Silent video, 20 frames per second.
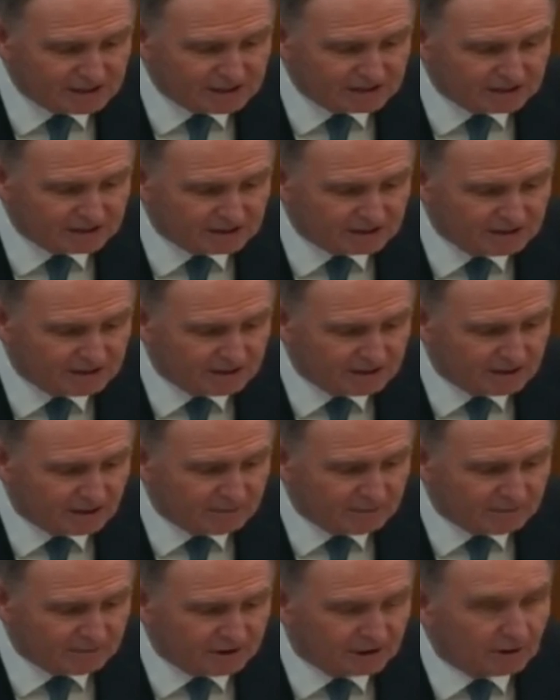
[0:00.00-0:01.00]
data
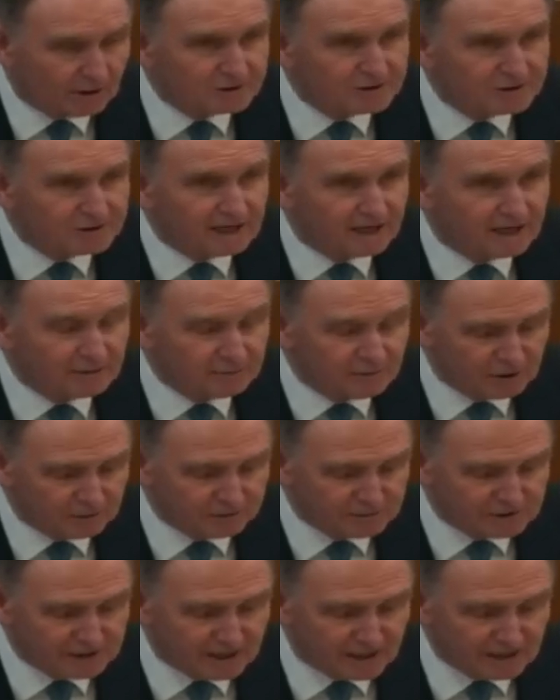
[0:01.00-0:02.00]
because it had
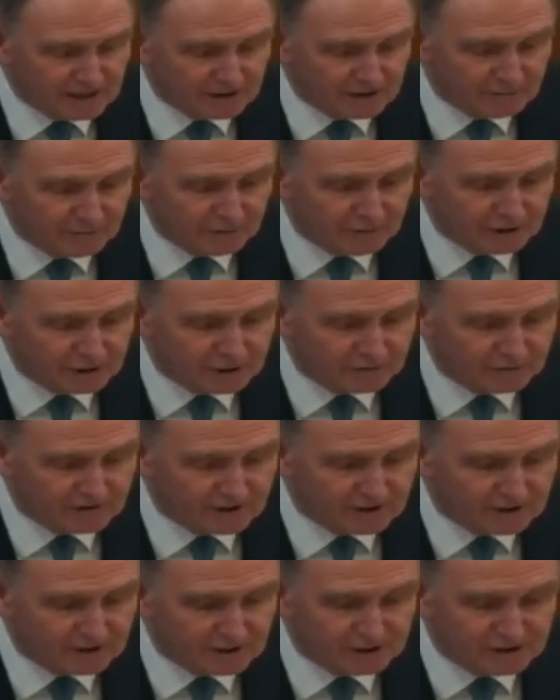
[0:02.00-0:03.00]
been obtained in breach
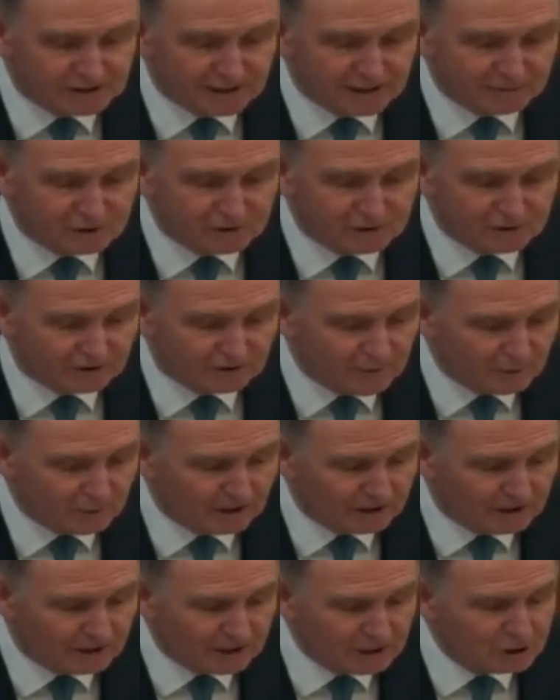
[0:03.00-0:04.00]
of the Interception of
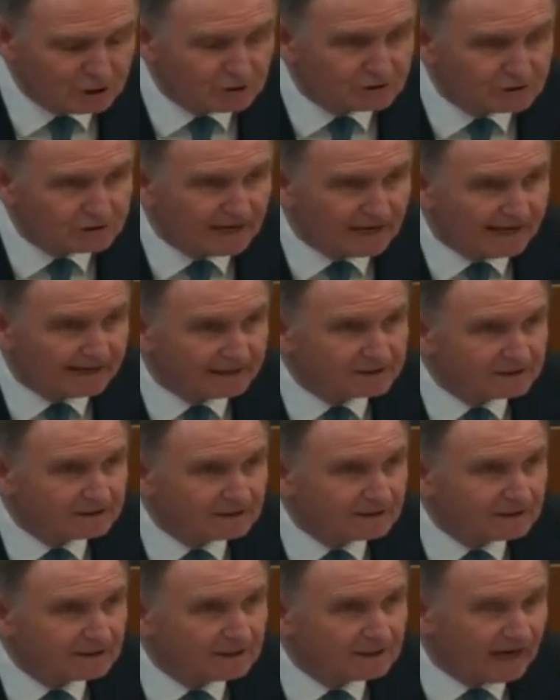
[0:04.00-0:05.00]
Communications Act
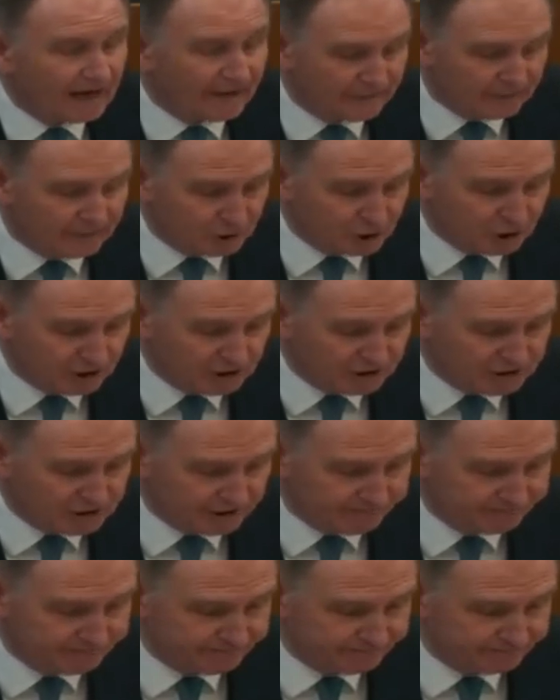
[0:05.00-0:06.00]
and the
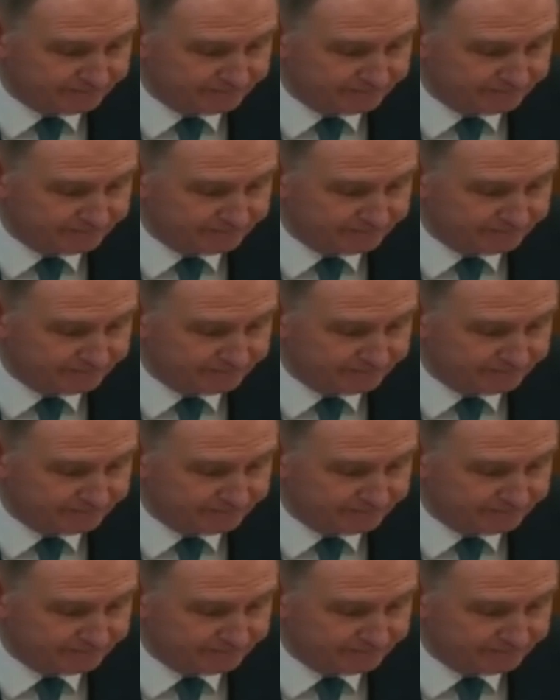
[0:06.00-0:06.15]
Charter.